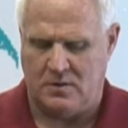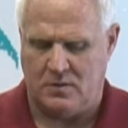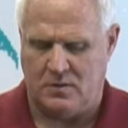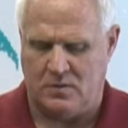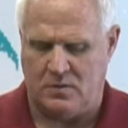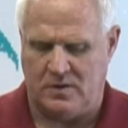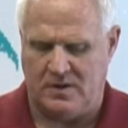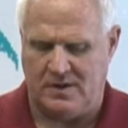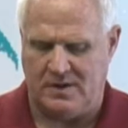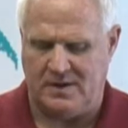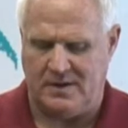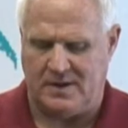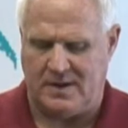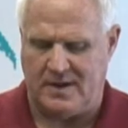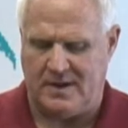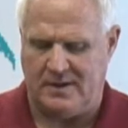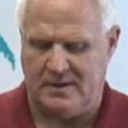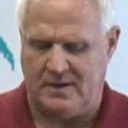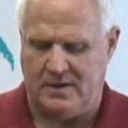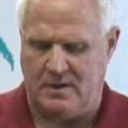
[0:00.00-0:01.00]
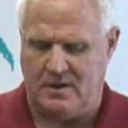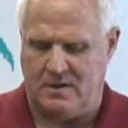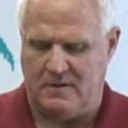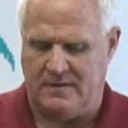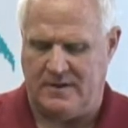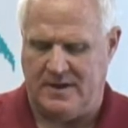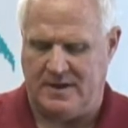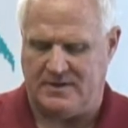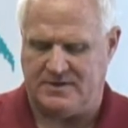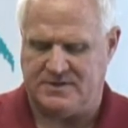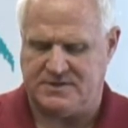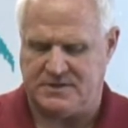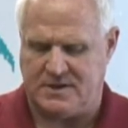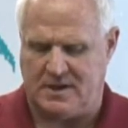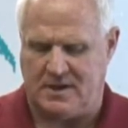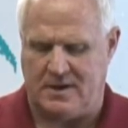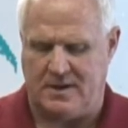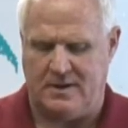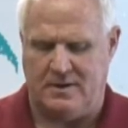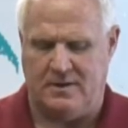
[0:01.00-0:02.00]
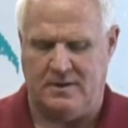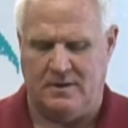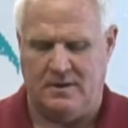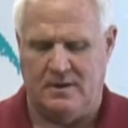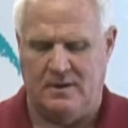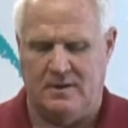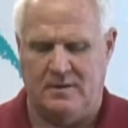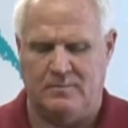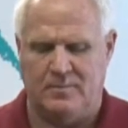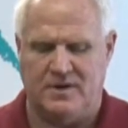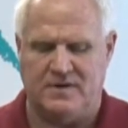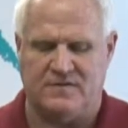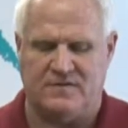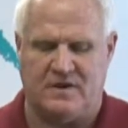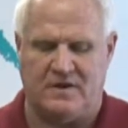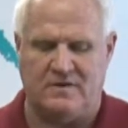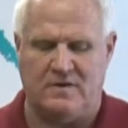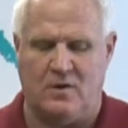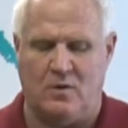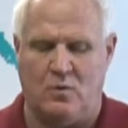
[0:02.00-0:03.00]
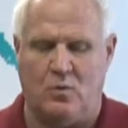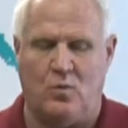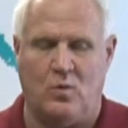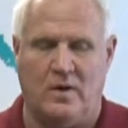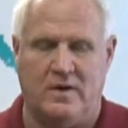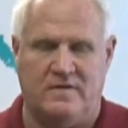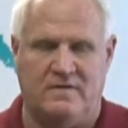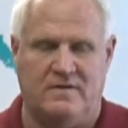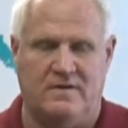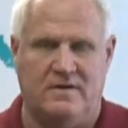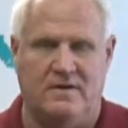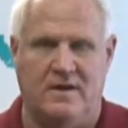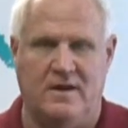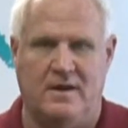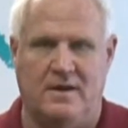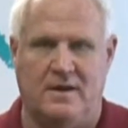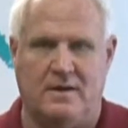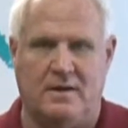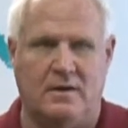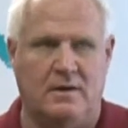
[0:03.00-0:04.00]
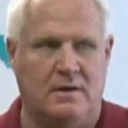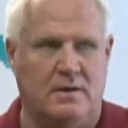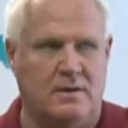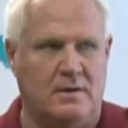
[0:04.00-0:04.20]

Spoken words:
really lightly on the outside, because I don't want to nick